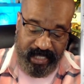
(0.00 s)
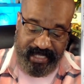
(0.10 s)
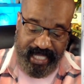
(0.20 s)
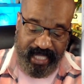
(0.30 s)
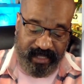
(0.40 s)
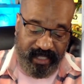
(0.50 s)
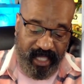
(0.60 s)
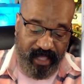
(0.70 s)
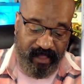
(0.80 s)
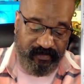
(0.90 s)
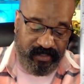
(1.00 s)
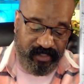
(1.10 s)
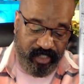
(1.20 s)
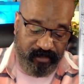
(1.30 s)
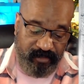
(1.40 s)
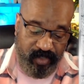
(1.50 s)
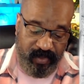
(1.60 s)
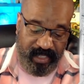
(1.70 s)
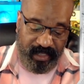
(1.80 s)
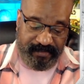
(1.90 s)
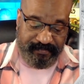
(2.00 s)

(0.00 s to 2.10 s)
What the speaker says: that loves the community.